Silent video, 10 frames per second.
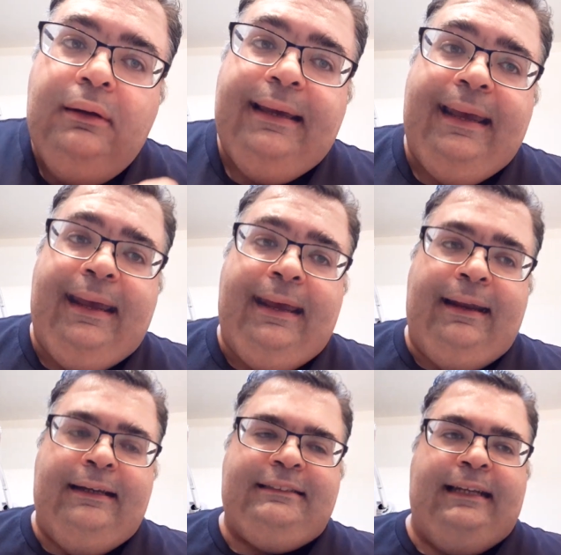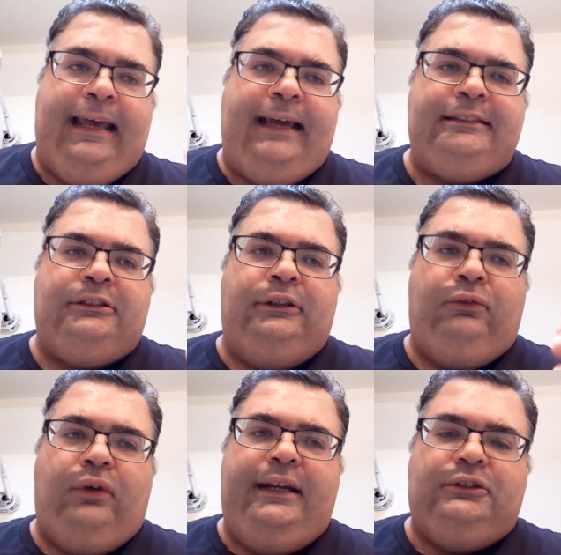and it's an
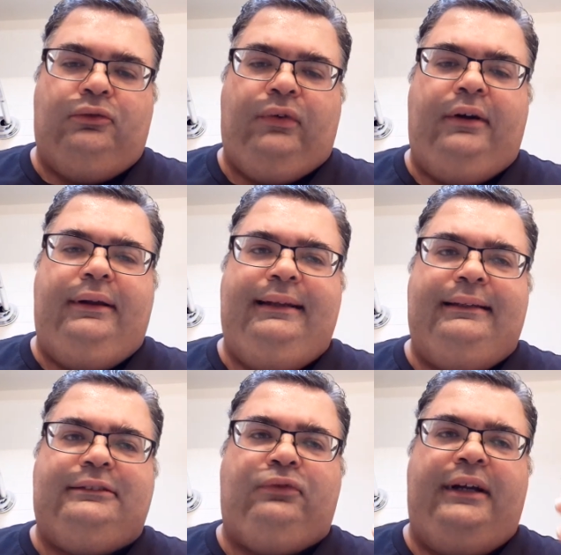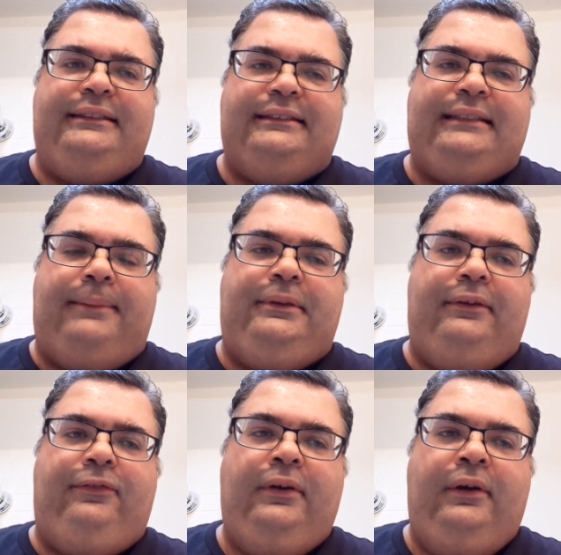excellent razor. It's very deceptive